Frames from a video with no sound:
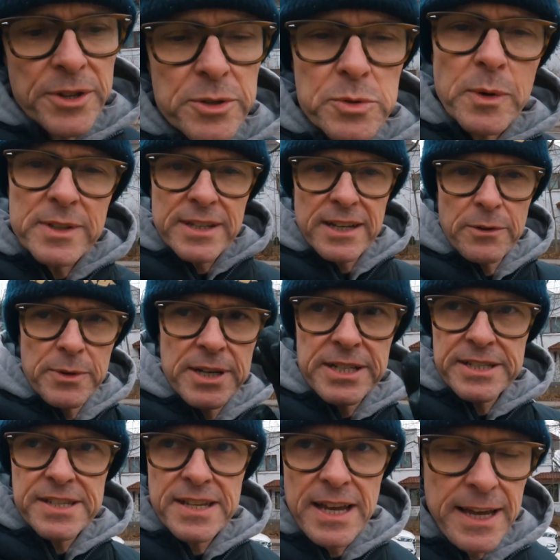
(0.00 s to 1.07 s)
there's one thing I wanted
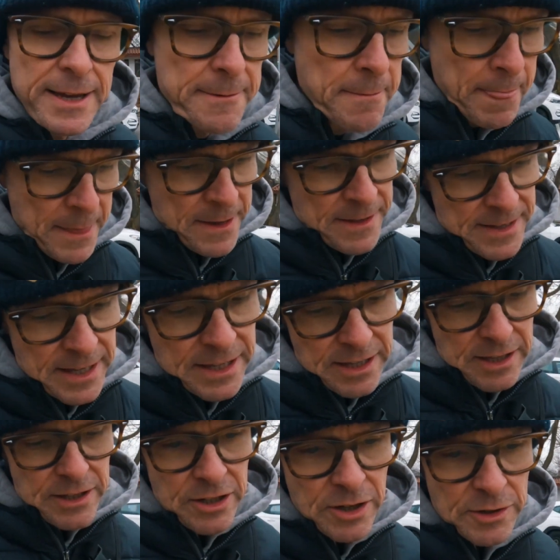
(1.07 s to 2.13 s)
to say.
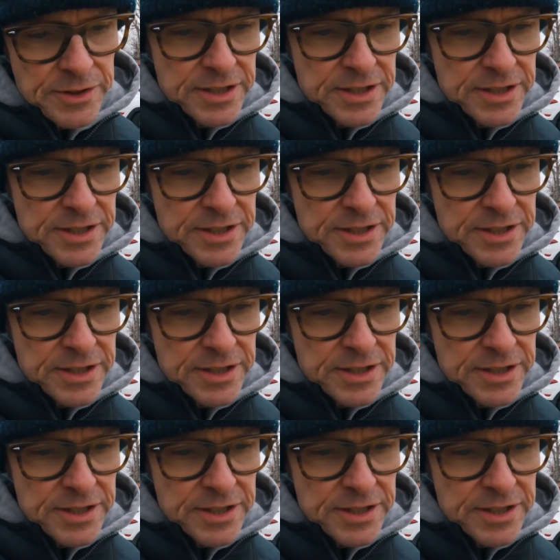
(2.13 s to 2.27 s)
You know,